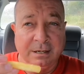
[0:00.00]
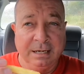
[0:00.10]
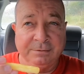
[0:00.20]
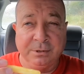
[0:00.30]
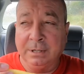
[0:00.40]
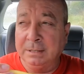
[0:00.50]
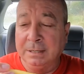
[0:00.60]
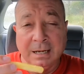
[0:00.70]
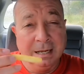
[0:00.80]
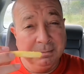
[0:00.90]
I have tried
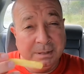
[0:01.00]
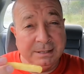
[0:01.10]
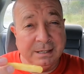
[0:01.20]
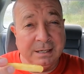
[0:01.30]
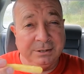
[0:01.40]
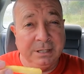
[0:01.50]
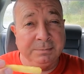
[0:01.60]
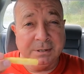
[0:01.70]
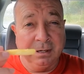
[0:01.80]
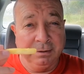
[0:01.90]
Pizza Hut
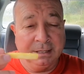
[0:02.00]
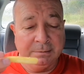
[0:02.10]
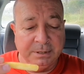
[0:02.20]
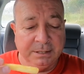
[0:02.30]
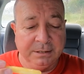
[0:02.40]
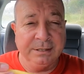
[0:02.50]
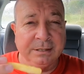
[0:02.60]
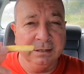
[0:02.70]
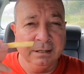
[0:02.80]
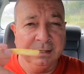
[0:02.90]
chips. I reckon they're pretty
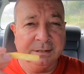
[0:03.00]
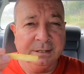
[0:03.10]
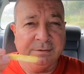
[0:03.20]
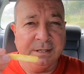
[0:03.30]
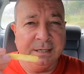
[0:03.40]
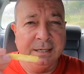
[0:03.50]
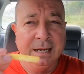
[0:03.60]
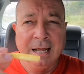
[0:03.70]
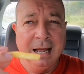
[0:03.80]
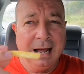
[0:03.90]
decent. Let's see if they
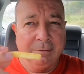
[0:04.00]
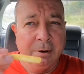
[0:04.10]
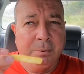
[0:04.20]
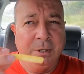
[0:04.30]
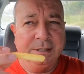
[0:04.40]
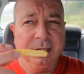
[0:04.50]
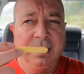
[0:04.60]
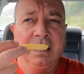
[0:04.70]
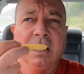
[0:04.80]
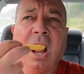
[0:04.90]
are on point
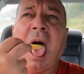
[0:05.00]
today.